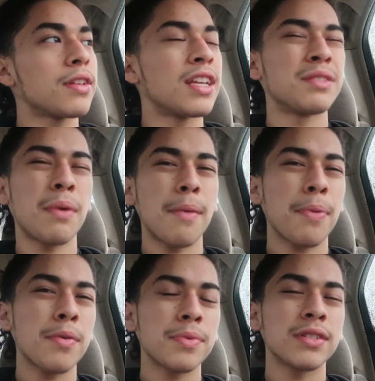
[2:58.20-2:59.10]
Is my
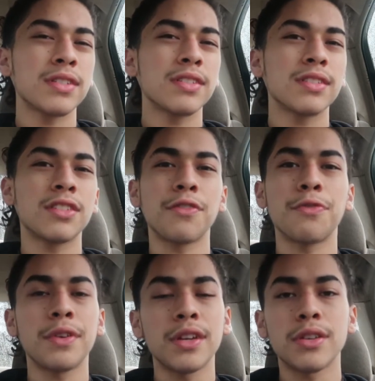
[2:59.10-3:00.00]
purpose to
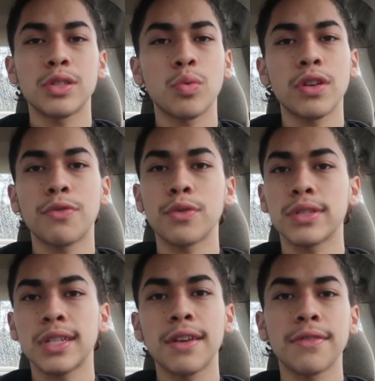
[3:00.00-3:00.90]
fear
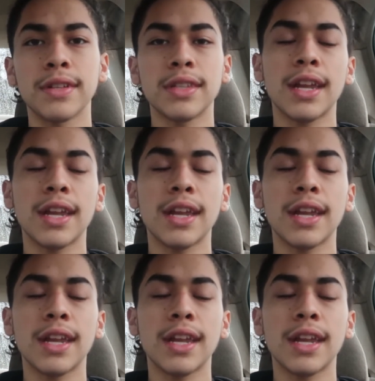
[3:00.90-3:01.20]
24/7?